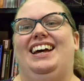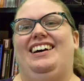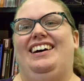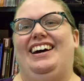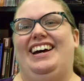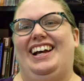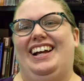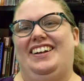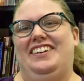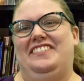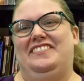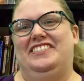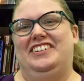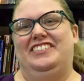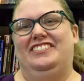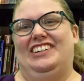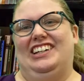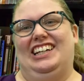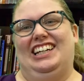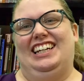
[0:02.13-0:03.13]
Hi
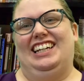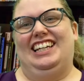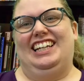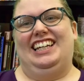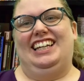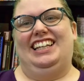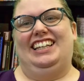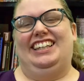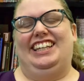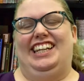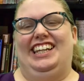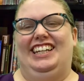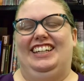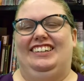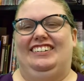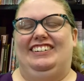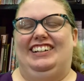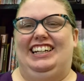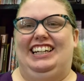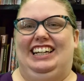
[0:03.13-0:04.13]
everybody, it's
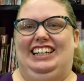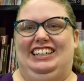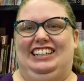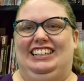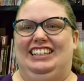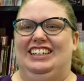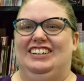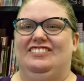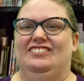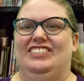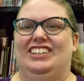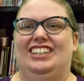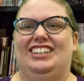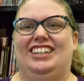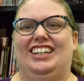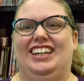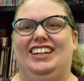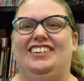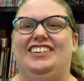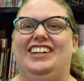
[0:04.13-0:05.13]
another edition of Miss
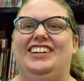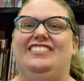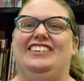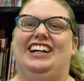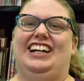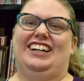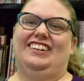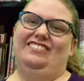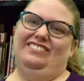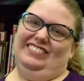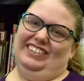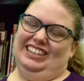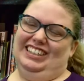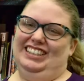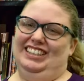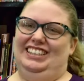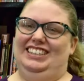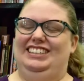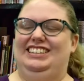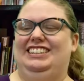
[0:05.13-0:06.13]
Carrie
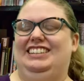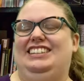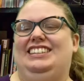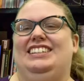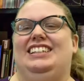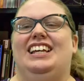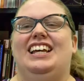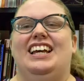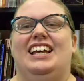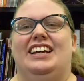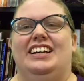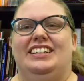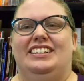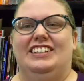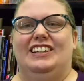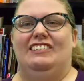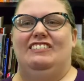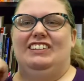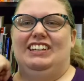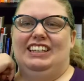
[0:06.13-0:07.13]
Recommends.
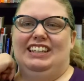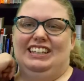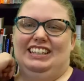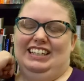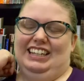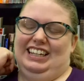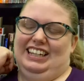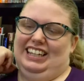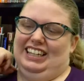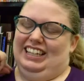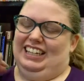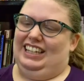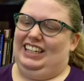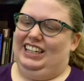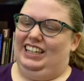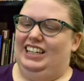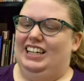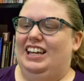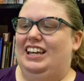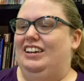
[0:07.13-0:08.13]
So today
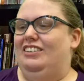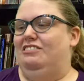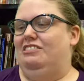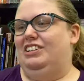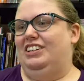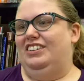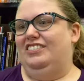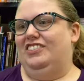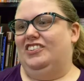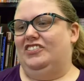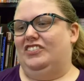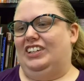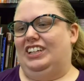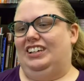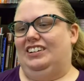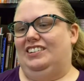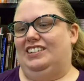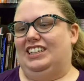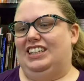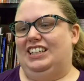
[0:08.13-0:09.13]
we will be
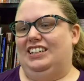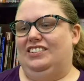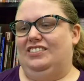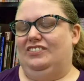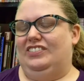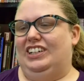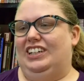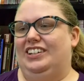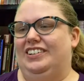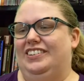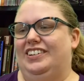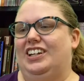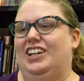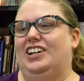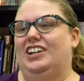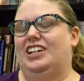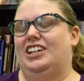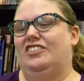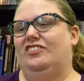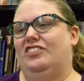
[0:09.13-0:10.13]
talking about a
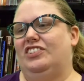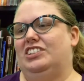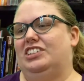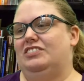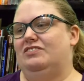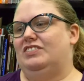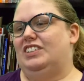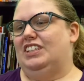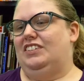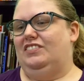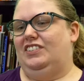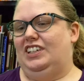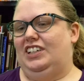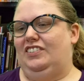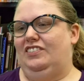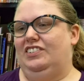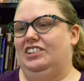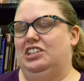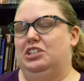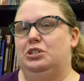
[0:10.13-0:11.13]
couple of my
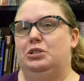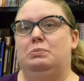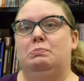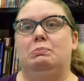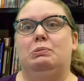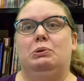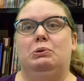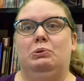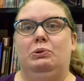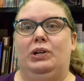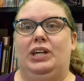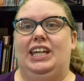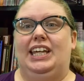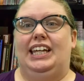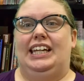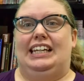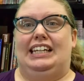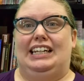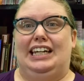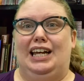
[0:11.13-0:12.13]
favorite
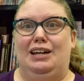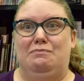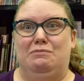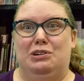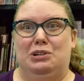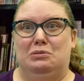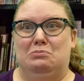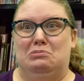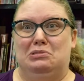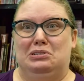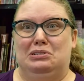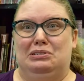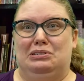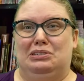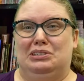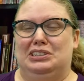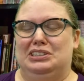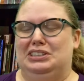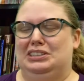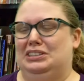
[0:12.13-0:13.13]
spooky chapter
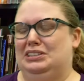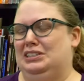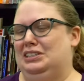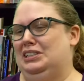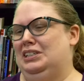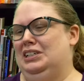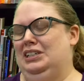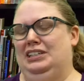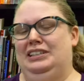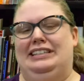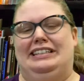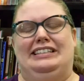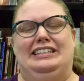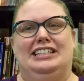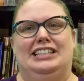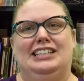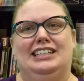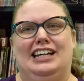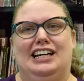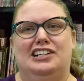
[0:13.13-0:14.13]
books. So
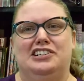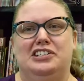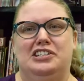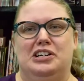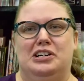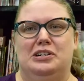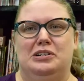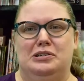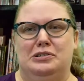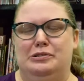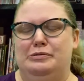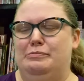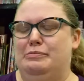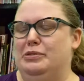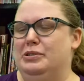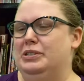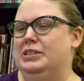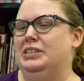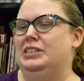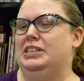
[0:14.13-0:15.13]
this
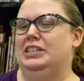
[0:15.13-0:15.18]
October.